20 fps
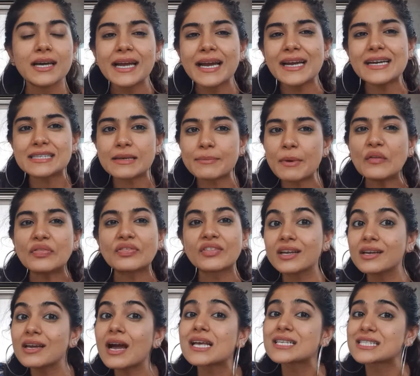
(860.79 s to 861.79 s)
It is about
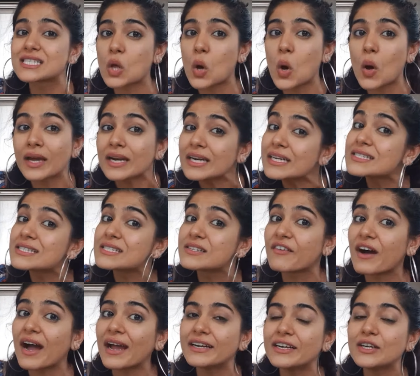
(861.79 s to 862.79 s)
3 hours long and it is
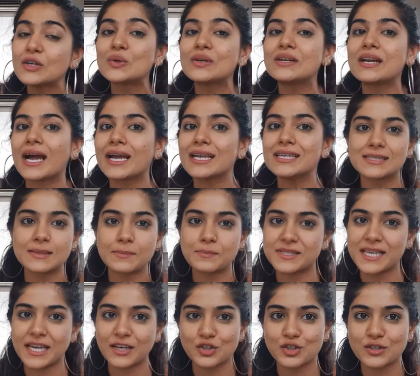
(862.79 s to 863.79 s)
divided into 9
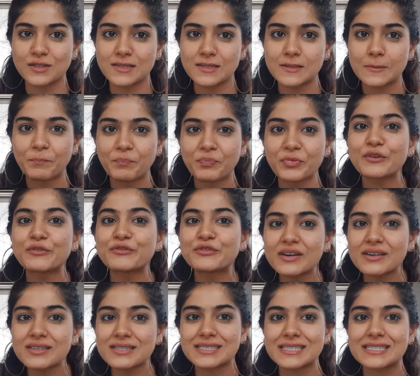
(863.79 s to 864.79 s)
subsections. The
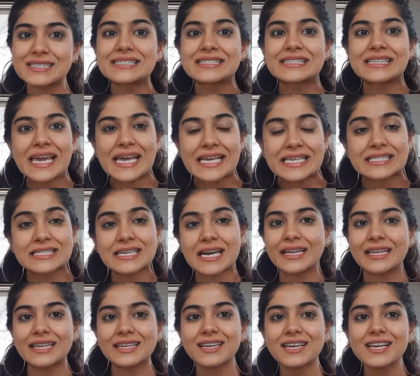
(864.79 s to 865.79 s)
first is Case
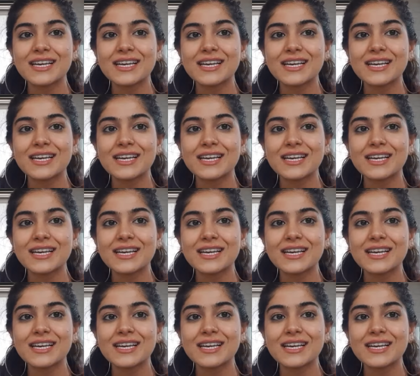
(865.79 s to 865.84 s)
Study,